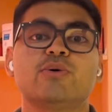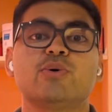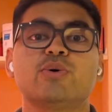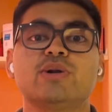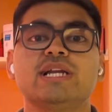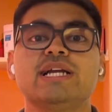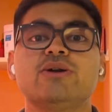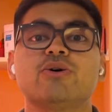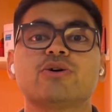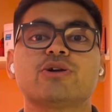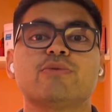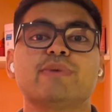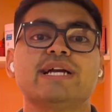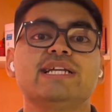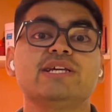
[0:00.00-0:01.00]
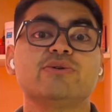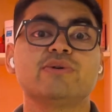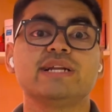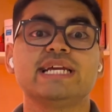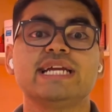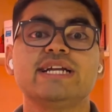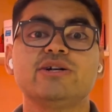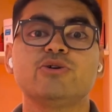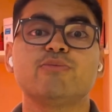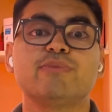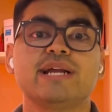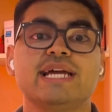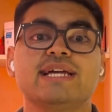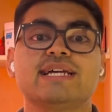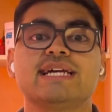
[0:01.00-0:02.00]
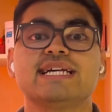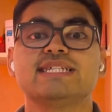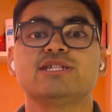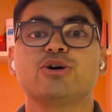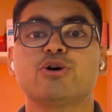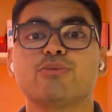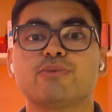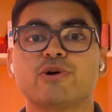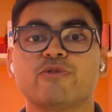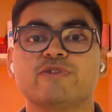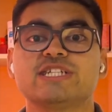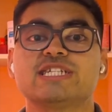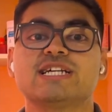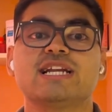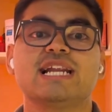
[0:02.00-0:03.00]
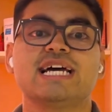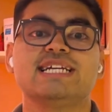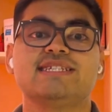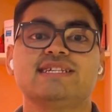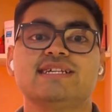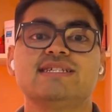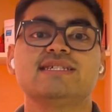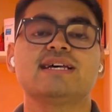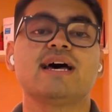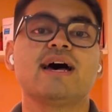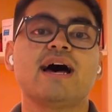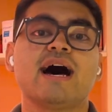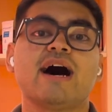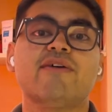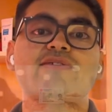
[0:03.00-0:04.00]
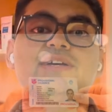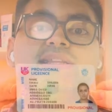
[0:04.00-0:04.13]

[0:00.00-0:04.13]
only document you need to bring is your provisional license. After